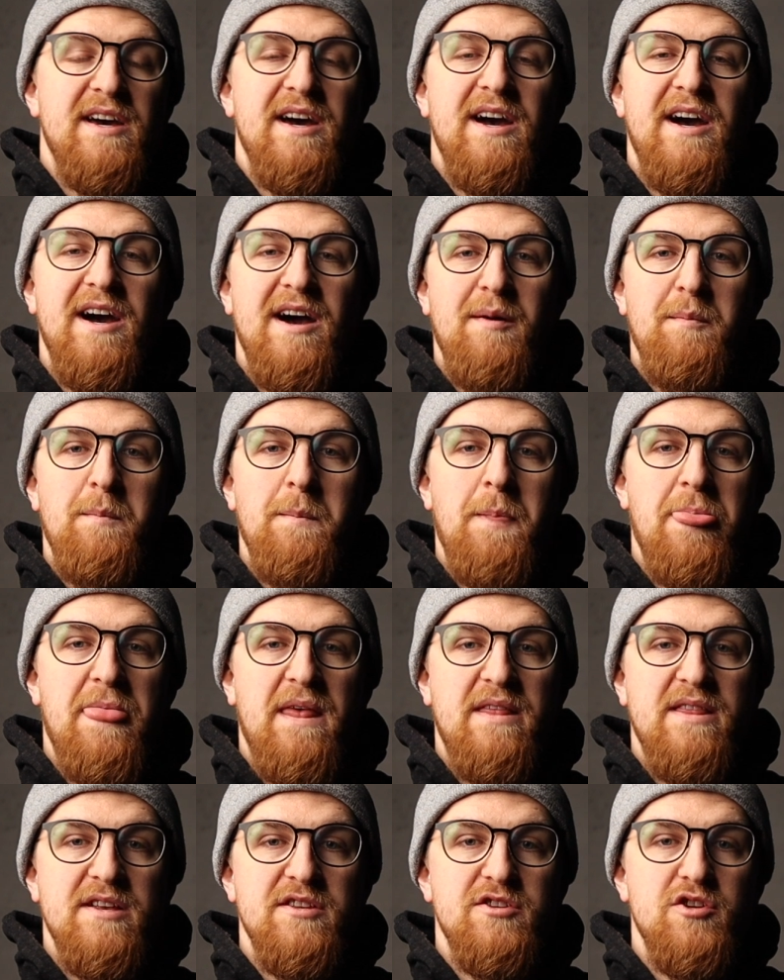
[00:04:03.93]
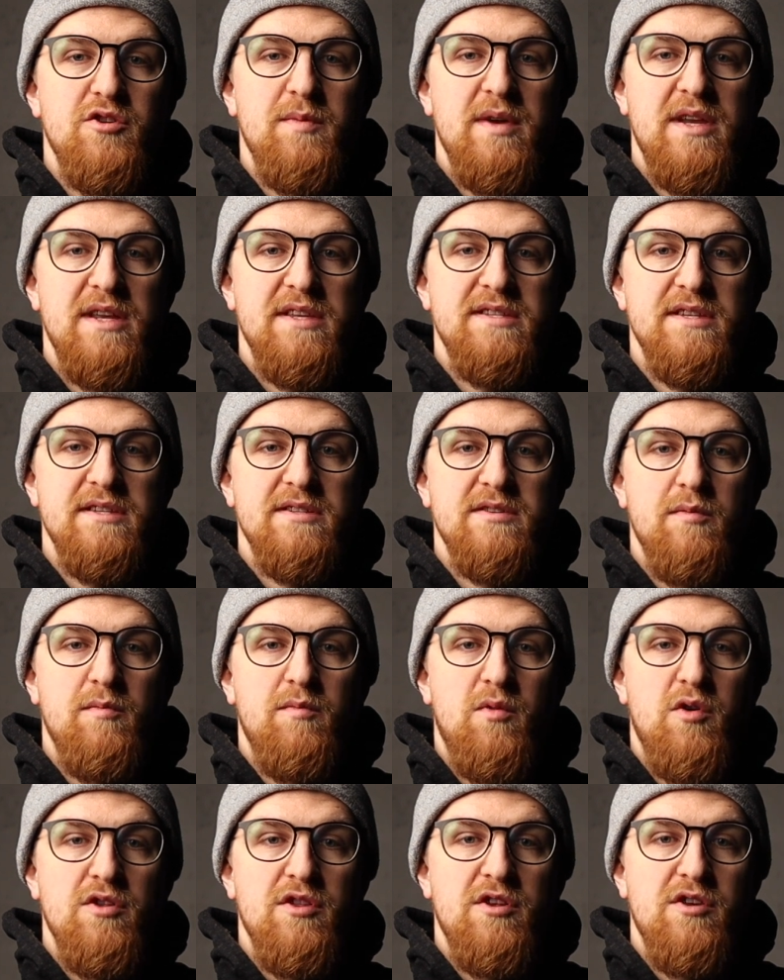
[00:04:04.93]
And then 2 minutes is
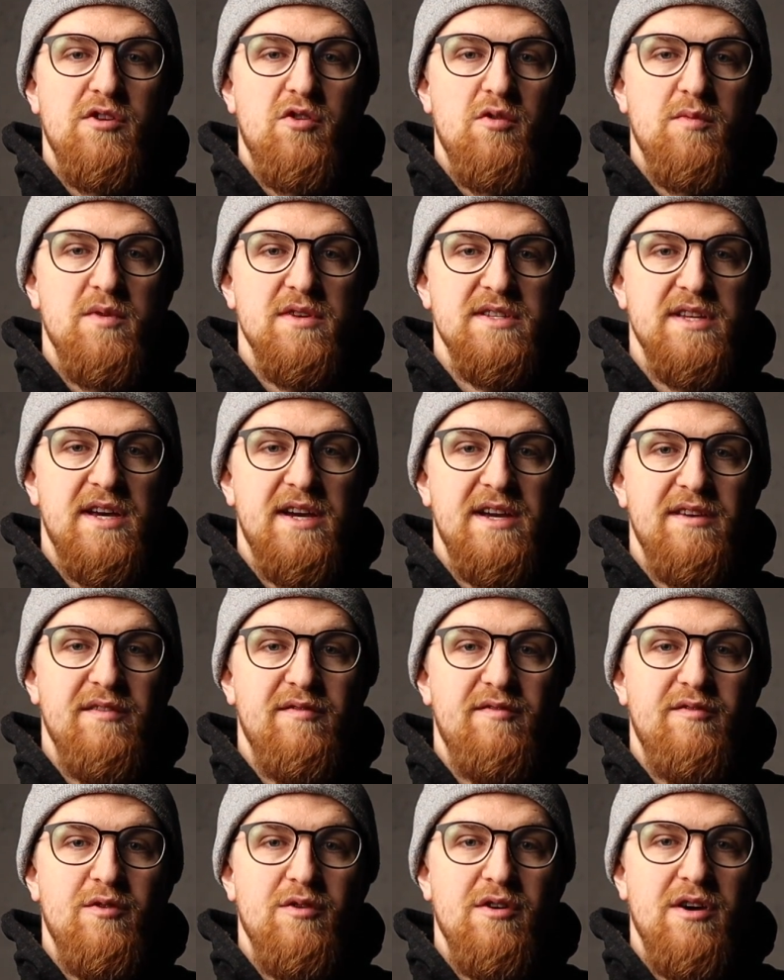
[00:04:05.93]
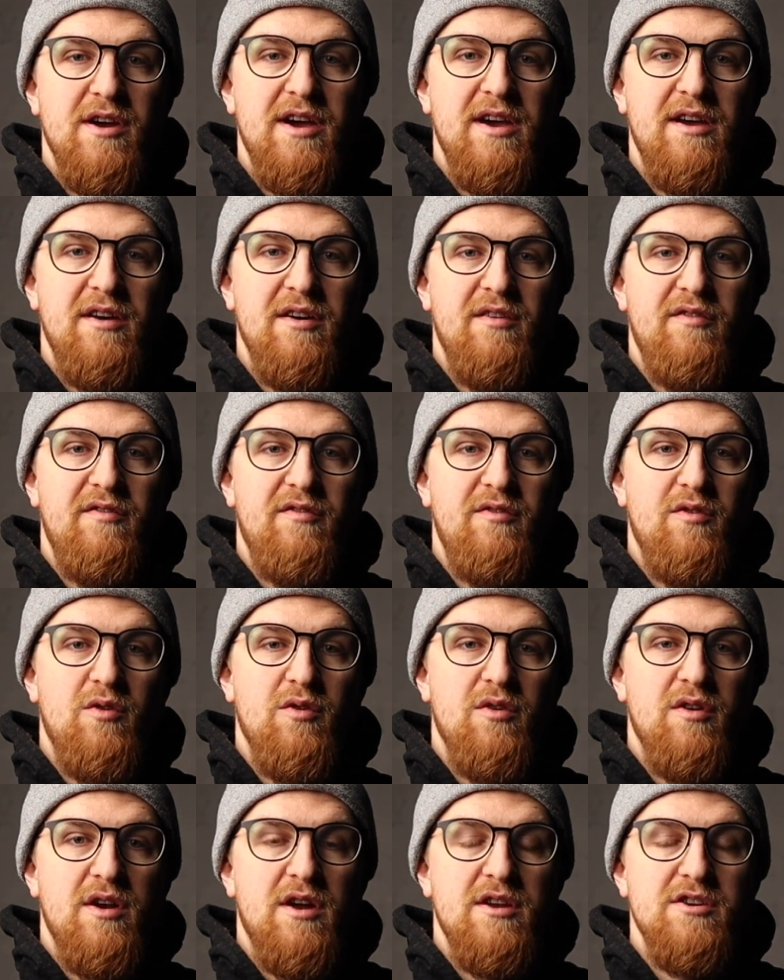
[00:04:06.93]
more on the normal side for a
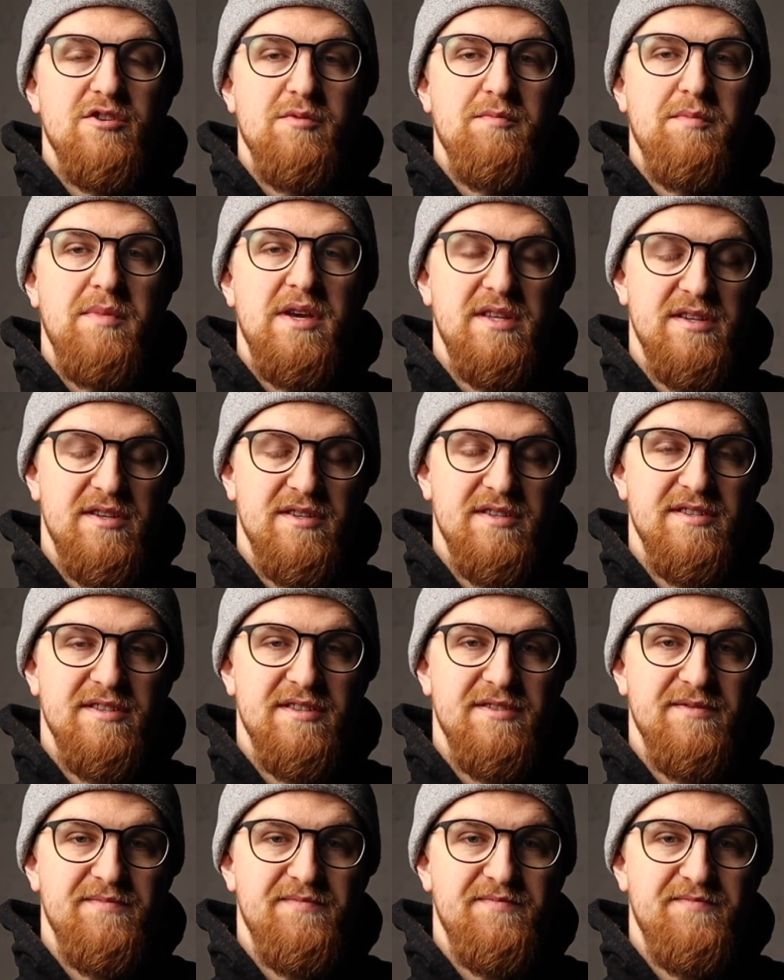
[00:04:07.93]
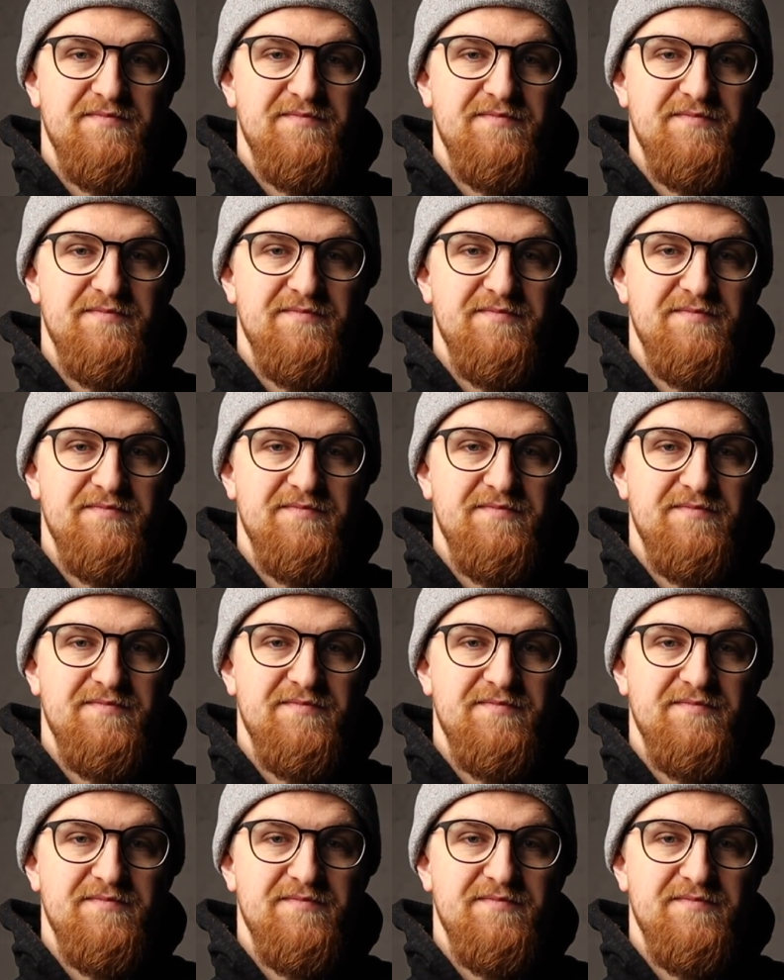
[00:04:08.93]
400 meters.